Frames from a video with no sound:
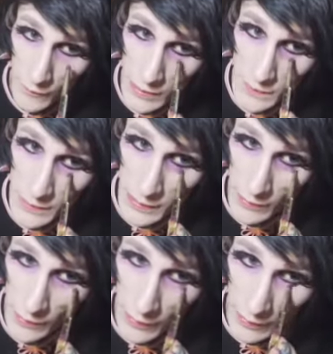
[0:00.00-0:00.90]
week's been
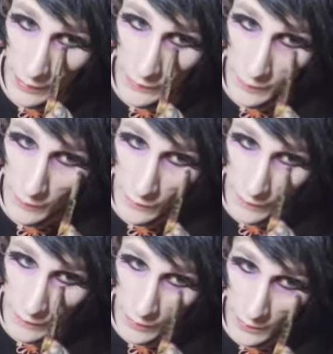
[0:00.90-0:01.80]
going alright though. If
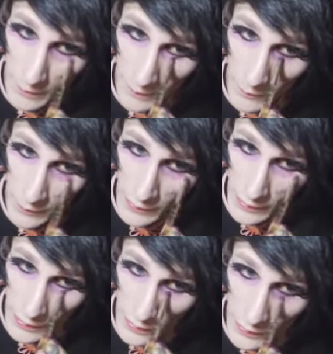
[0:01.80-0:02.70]
I talk about my
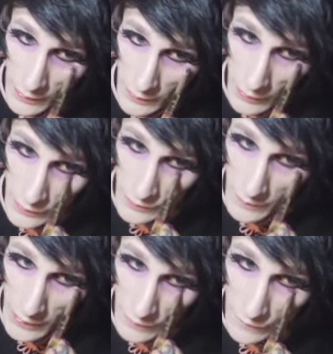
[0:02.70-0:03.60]
week, got
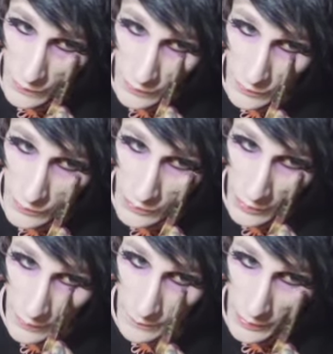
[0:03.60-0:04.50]
some makeup videos
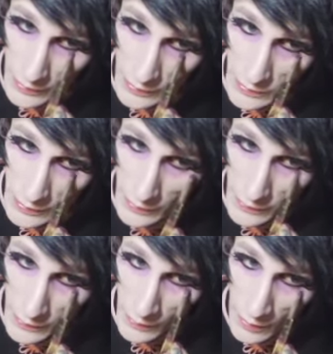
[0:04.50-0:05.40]
done, pretty
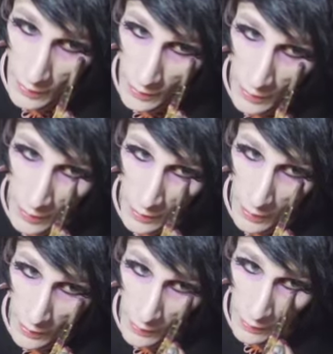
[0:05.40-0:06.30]
excited.
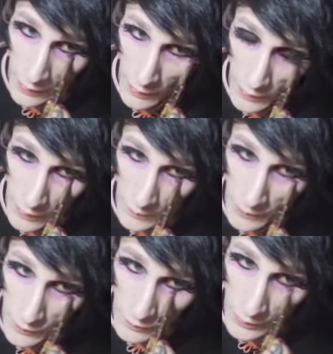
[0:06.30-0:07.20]
I got my
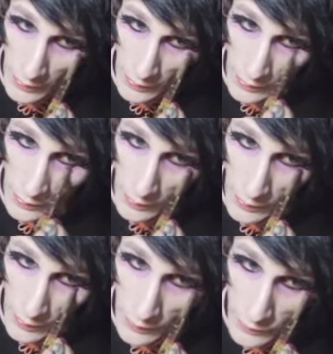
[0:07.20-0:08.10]
new wig.
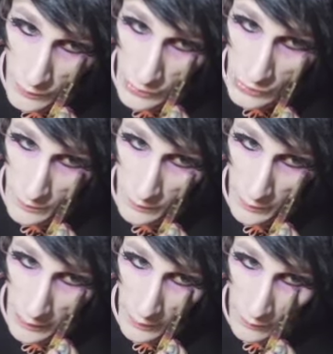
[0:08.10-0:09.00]
It was a cheaper
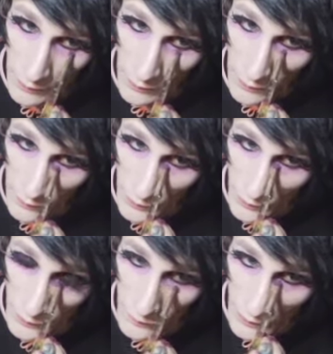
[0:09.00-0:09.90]
pink one. It
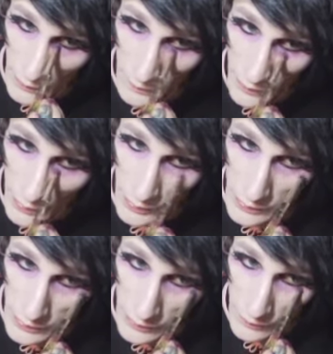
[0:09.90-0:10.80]
was like 15 bucks.
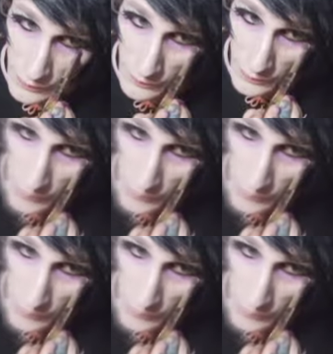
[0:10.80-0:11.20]
It wasn't